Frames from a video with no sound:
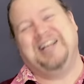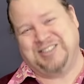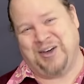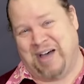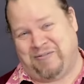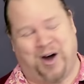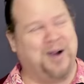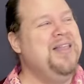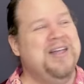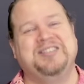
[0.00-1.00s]
it doesn't go that
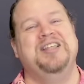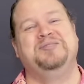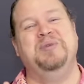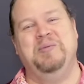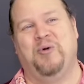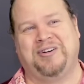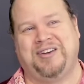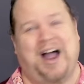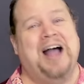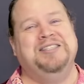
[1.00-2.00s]
far. There's, there's many
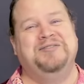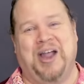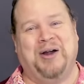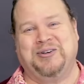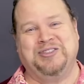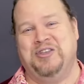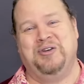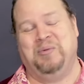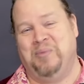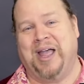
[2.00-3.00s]
more kinds of characters that
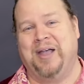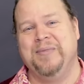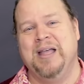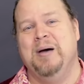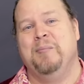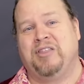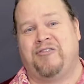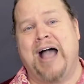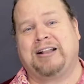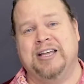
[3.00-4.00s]
you can be. But
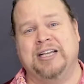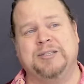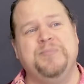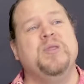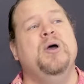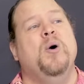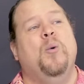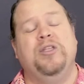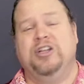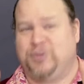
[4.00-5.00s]
the fact is,
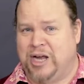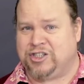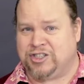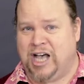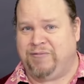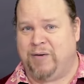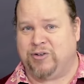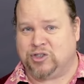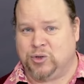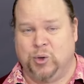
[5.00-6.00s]
when you dress yourself
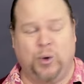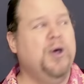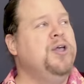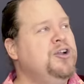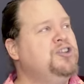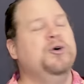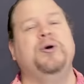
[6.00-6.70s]
up for school, you're